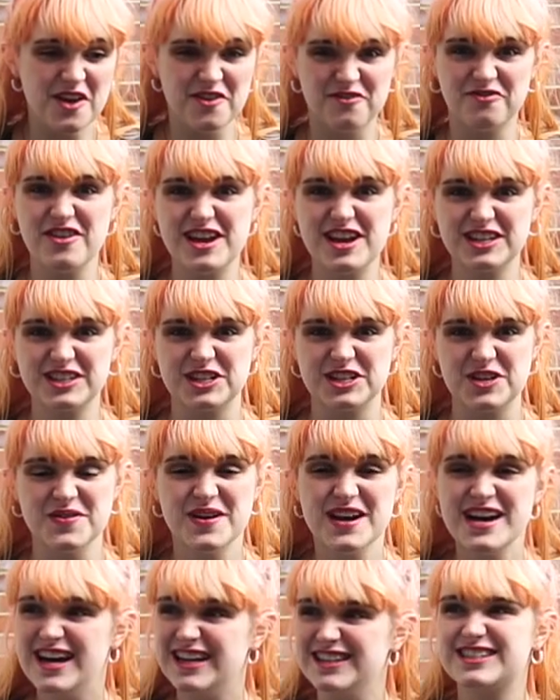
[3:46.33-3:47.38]
evict
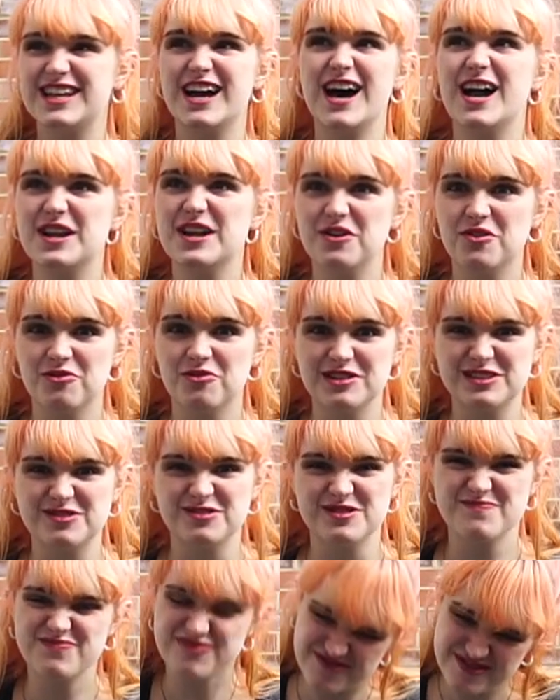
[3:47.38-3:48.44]
you, and turn it all
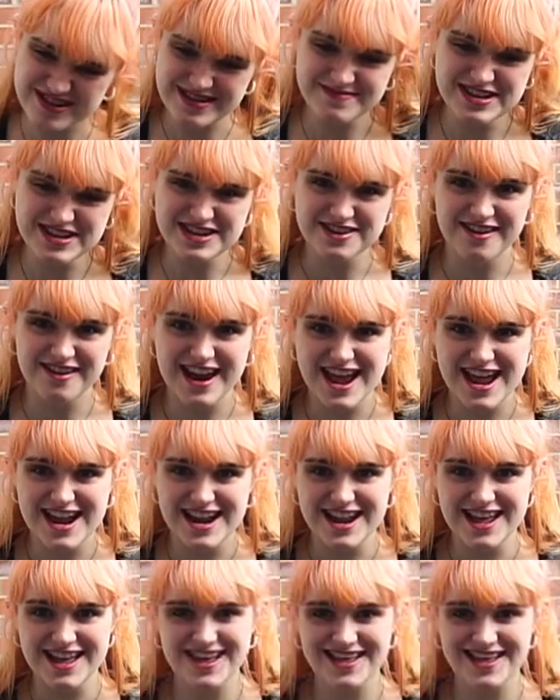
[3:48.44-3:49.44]
into a Premier Inn!